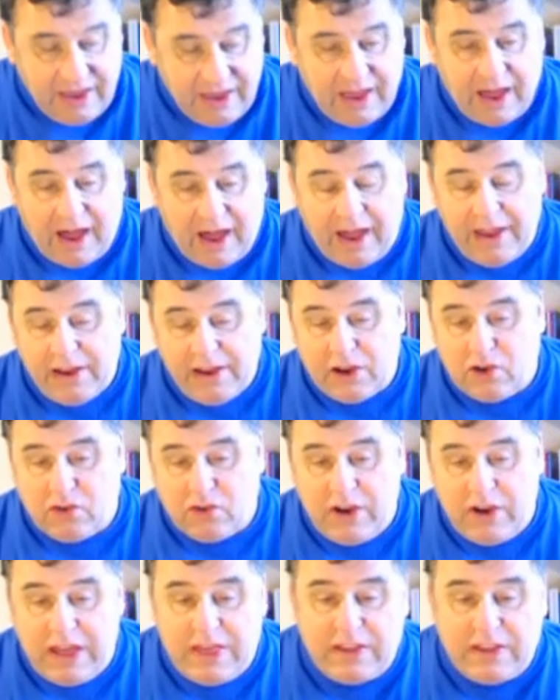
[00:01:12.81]
I
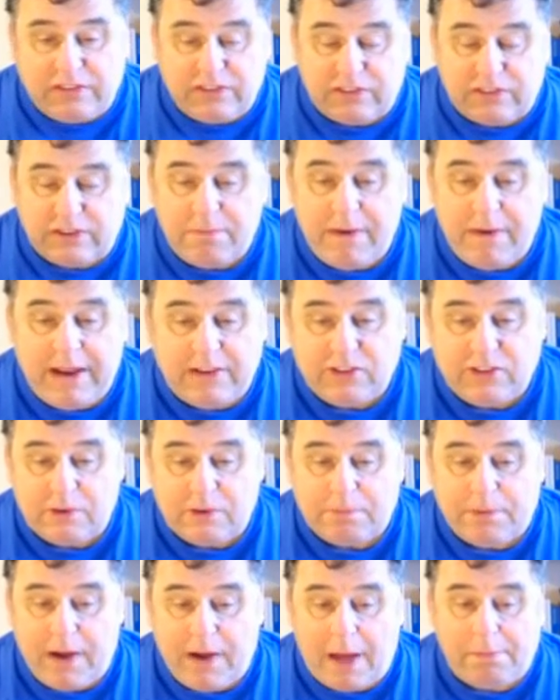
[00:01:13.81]
agree this is a major
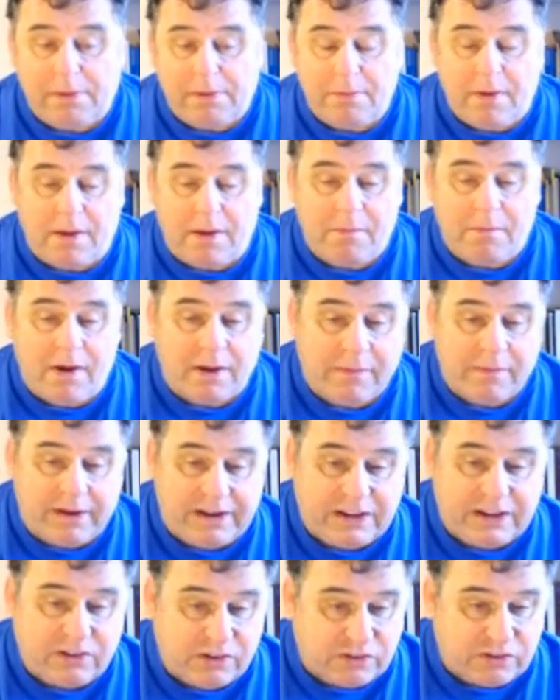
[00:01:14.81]
problem among many
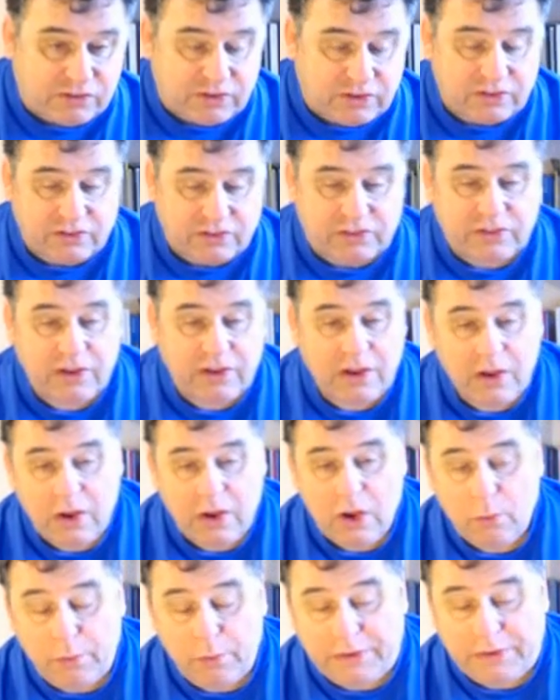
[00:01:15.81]
Christians.
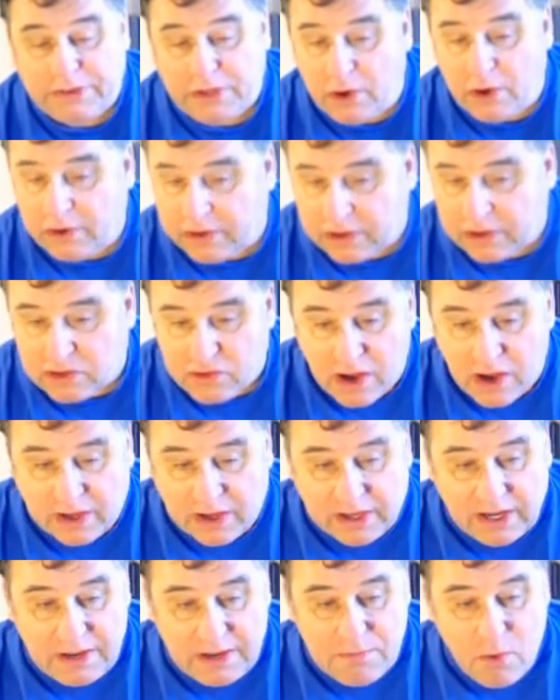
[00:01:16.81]
We don't get drunk
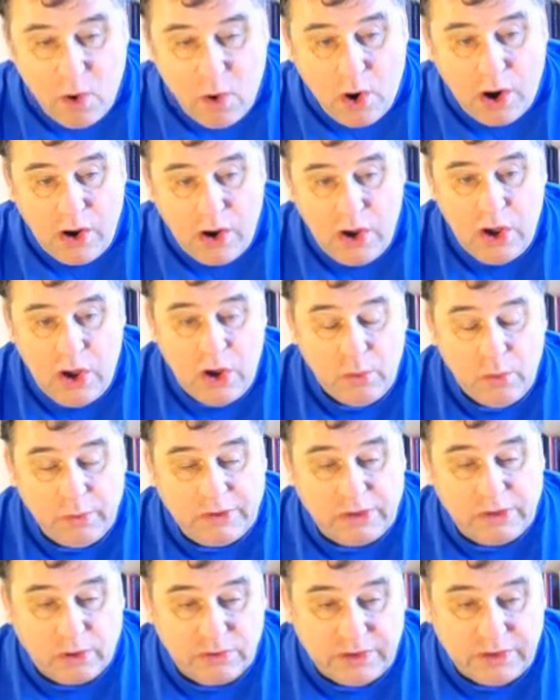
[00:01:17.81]
anymore. We
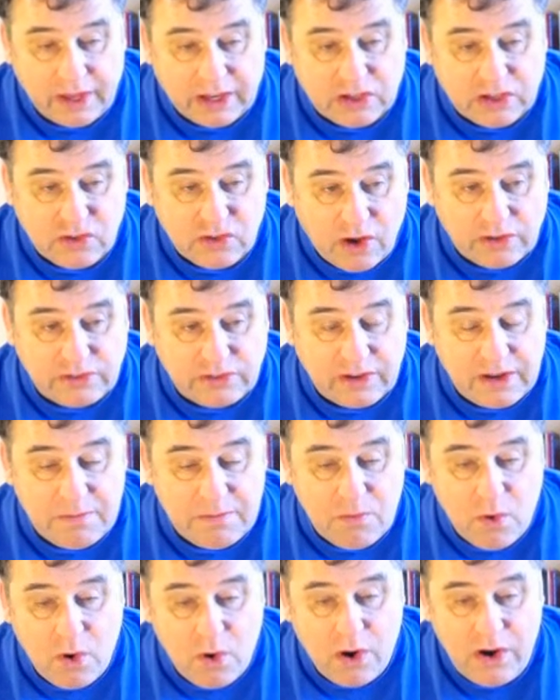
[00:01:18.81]
don't take drugs
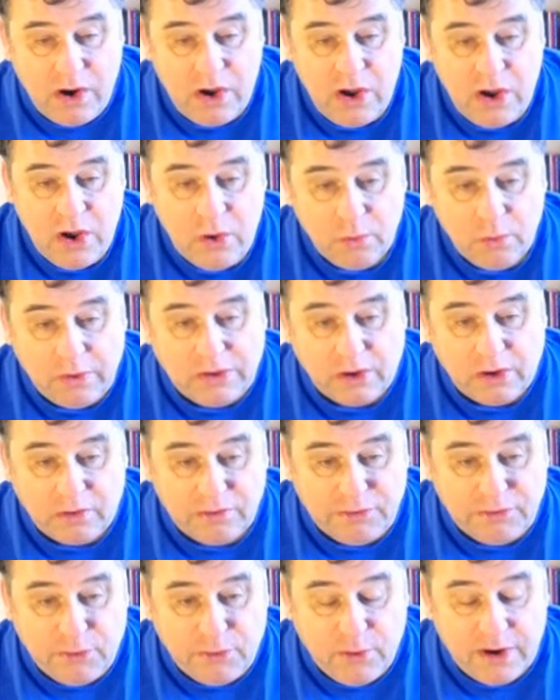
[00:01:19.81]
anymore. We don't
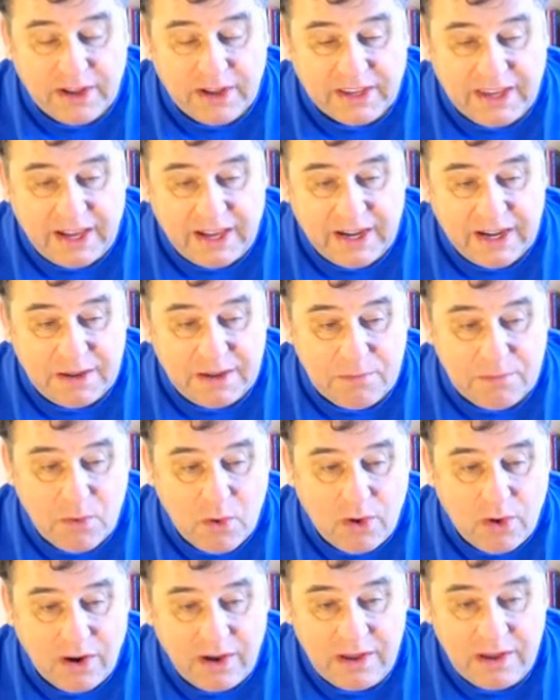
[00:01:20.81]
fornicate
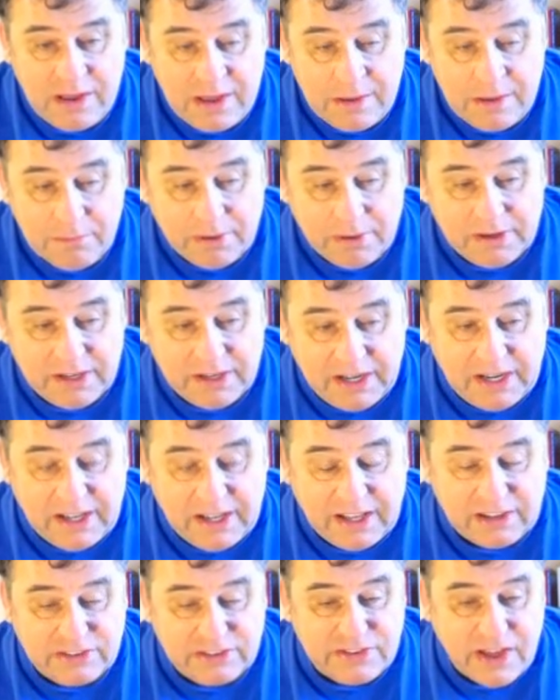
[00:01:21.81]
anymore. But eating
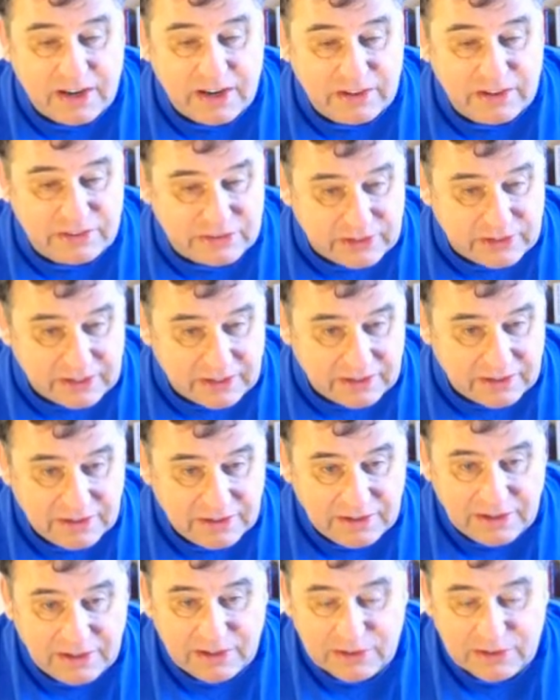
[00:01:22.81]
is not a sin.
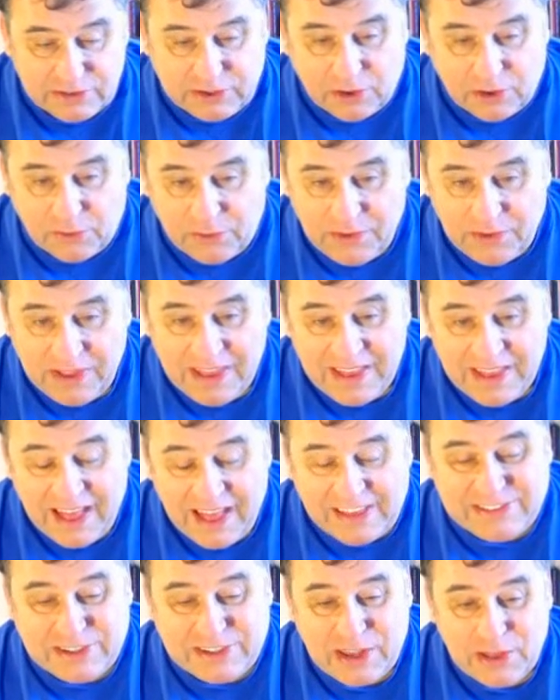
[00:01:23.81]
So
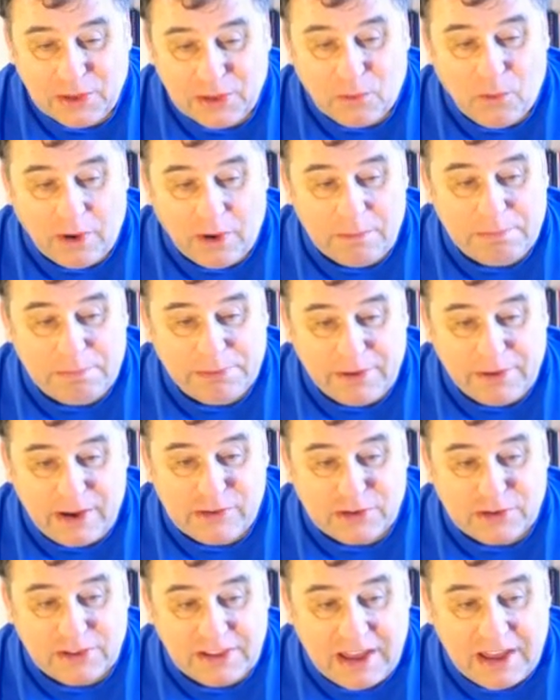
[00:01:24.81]
that's the one
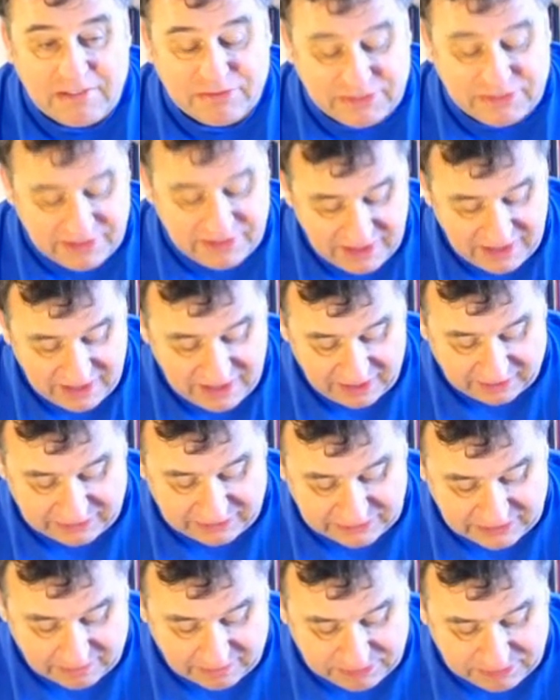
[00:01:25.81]
pleasure left,
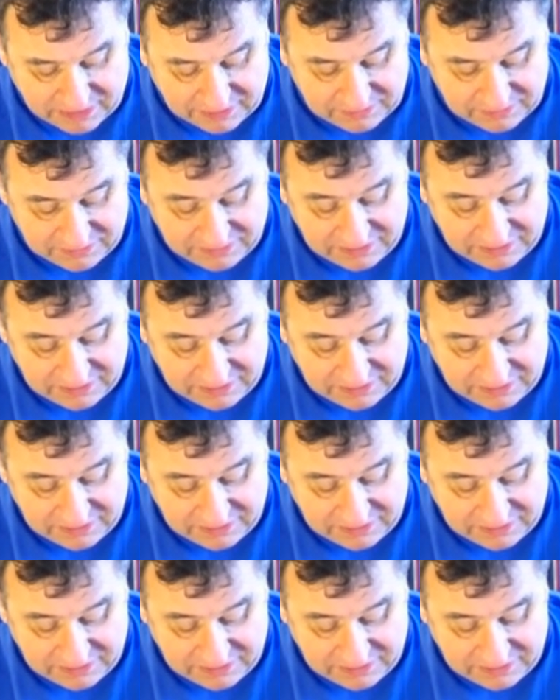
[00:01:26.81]
except that